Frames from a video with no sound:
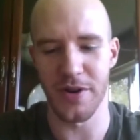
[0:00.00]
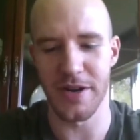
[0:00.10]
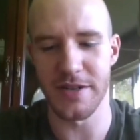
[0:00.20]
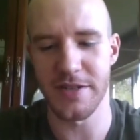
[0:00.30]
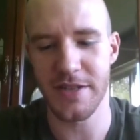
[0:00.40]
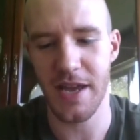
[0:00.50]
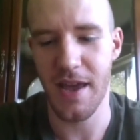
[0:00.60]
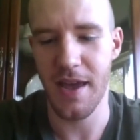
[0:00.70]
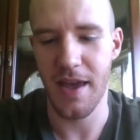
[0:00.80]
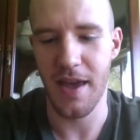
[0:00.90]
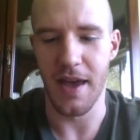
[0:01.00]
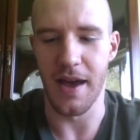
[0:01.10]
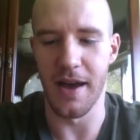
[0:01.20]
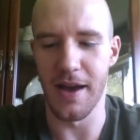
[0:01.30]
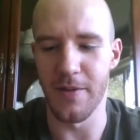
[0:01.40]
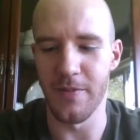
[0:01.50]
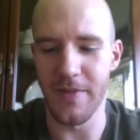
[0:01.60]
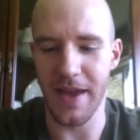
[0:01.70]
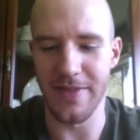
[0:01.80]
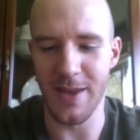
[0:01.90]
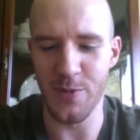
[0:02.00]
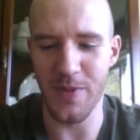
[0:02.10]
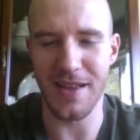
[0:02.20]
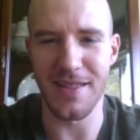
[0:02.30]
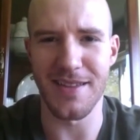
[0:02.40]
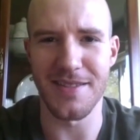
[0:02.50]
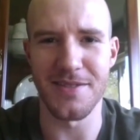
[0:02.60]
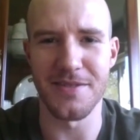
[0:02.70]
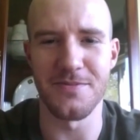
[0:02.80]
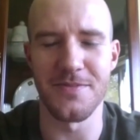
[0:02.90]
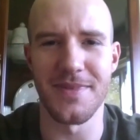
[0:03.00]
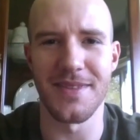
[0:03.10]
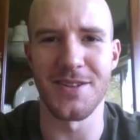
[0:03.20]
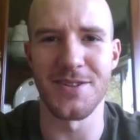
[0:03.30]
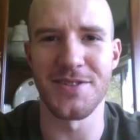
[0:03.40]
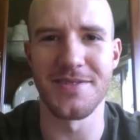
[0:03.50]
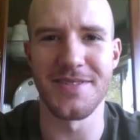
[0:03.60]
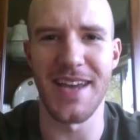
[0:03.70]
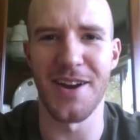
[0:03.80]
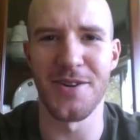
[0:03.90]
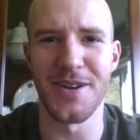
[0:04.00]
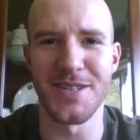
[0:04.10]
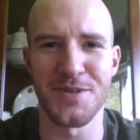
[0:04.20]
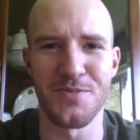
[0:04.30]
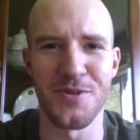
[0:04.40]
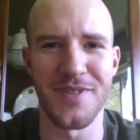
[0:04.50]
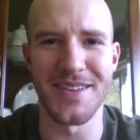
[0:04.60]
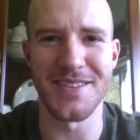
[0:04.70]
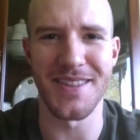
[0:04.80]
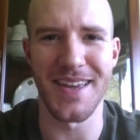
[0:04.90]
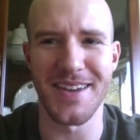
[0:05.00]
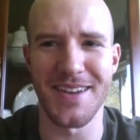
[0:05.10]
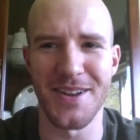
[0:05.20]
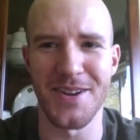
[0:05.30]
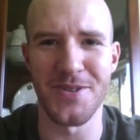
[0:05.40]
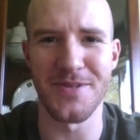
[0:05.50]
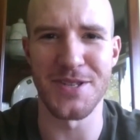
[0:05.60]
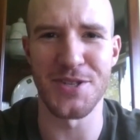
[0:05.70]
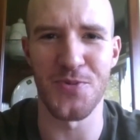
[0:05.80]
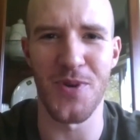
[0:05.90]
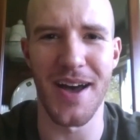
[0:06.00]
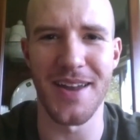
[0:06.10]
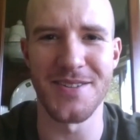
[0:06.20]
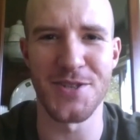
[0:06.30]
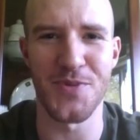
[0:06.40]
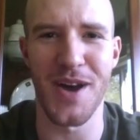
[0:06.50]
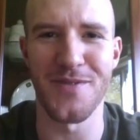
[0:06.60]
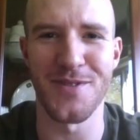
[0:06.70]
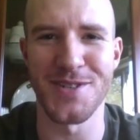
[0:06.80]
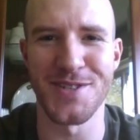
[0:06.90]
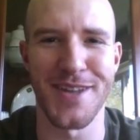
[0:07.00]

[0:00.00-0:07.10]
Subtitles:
tape recorders, and they'd make like little terrorist movies and like the SWAT versus